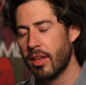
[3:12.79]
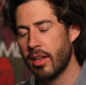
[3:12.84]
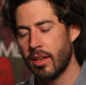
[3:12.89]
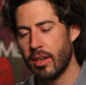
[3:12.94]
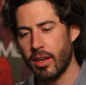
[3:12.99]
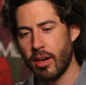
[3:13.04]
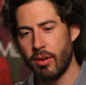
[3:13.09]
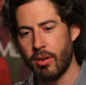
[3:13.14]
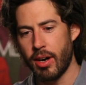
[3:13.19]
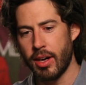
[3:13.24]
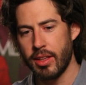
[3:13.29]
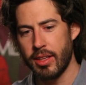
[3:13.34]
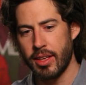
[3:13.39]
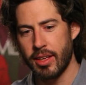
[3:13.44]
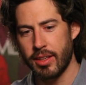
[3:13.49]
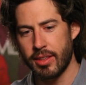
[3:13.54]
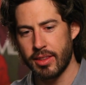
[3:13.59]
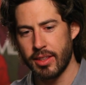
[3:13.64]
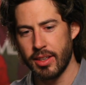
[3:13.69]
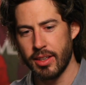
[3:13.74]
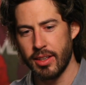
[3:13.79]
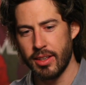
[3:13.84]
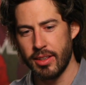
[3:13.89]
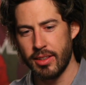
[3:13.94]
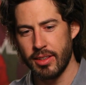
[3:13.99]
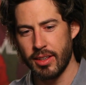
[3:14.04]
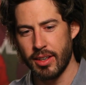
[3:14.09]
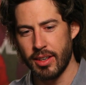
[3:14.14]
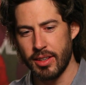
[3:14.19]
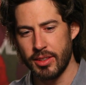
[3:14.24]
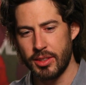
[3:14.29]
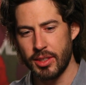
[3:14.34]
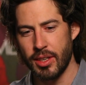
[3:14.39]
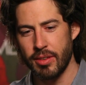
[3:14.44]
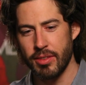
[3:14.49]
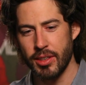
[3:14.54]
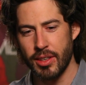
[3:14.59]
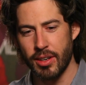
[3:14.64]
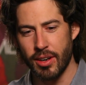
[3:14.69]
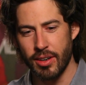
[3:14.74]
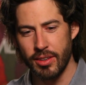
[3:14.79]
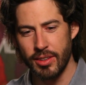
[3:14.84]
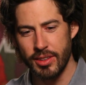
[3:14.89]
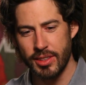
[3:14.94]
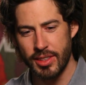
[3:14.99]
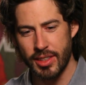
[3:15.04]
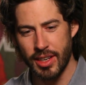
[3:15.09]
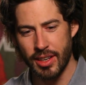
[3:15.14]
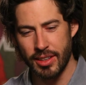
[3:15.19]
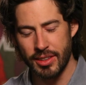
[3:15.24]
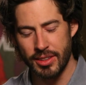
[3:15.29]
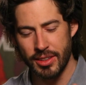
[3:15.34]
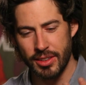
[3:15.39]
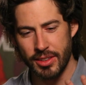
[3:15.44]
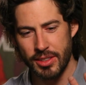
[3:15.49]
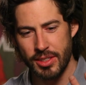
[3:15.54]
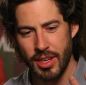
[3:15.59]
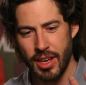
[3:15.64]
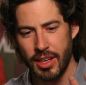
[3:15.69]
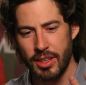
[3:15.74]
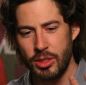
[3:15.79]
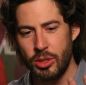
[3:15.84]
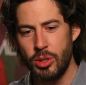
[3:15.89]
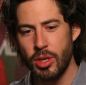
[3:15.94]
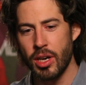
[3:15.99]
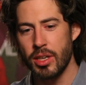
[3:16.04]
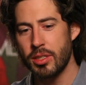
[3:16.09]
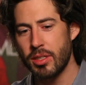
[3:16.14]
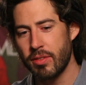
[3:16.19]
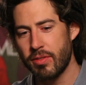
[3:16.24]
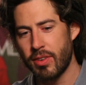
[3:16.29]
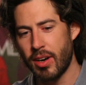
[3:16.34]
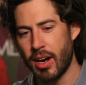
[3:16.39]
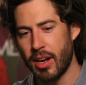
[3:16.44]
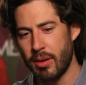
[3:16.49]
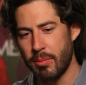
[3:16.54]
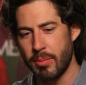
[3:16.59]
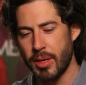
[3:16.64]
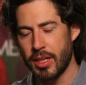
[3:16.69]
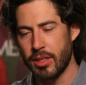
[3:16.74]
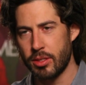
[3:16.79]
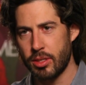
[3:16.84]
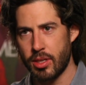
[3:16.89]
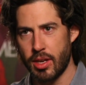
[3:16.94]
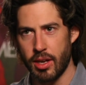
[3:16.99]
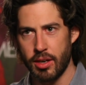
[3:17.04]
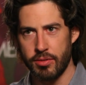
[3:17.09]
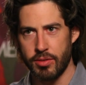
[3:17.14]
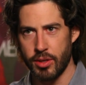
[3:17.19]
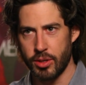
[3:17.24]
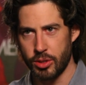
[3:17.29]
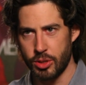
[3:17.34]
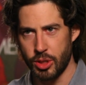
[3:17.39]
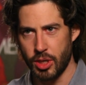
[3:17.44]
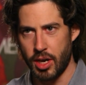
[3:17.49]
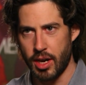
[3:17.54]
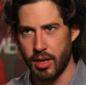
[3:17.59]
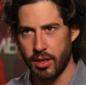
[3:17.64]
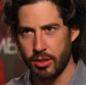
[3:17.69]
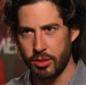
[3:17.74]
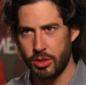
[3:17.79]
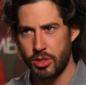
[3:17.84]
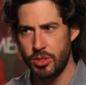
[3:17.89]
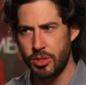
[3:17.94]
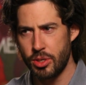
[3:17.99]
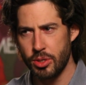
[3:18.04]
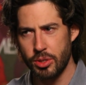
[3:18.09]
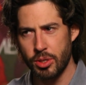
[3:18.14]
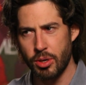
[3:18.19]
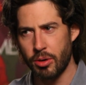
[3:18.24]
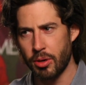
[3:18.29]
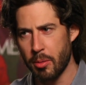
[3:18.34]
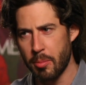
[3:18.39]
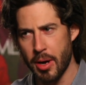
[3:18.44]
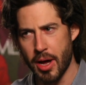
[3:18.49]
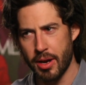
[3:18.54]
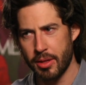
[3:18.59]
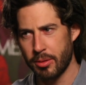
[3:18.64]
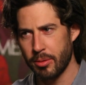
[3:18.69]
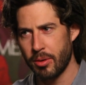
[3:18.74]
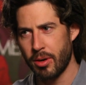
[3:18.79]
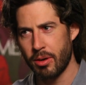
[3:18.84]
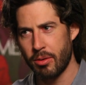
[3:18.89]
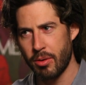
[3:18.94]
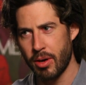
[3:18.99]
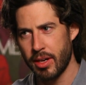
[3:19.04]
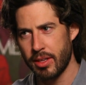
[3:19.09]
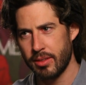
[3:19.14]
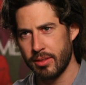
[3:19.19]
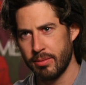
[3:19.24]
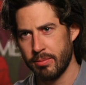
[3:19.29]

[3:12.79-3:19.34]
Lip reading: You know, I think that Jennifer Garner's character is justified in being scared for her child. She's just going about it the wrong way.